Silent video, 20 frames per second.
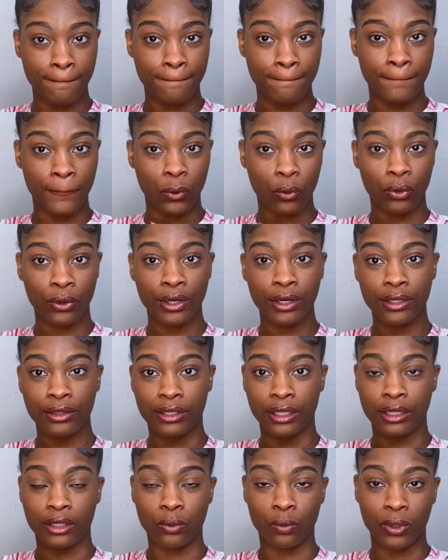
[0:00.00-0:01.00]
more
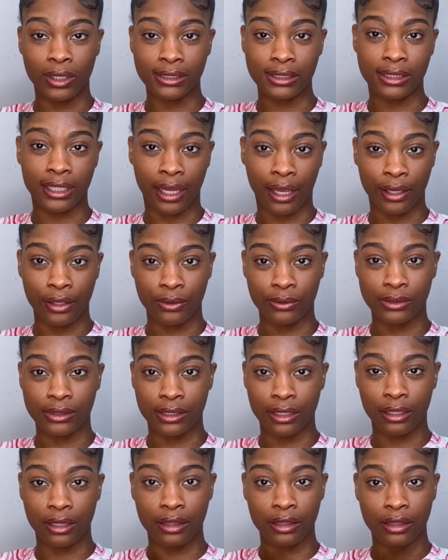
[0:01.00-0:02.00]
than the ones that I
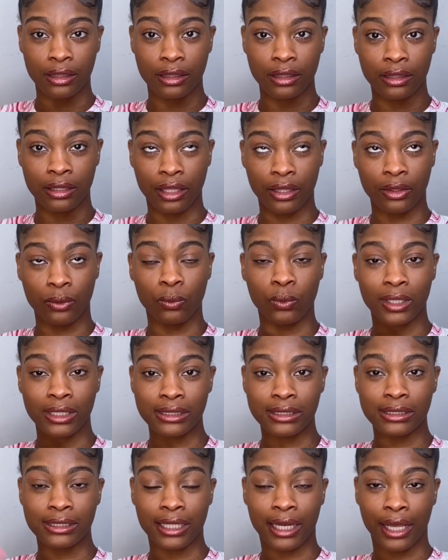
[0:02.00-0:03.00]

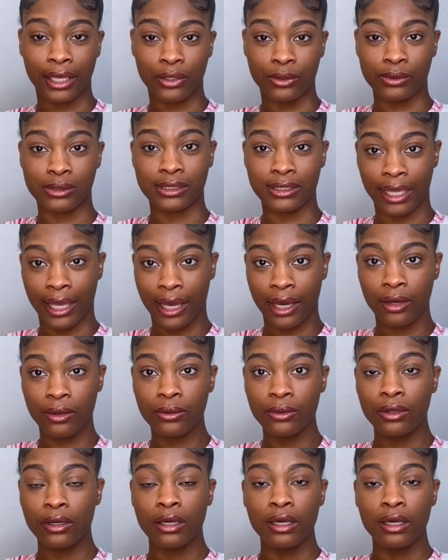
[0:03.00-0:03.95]
use now,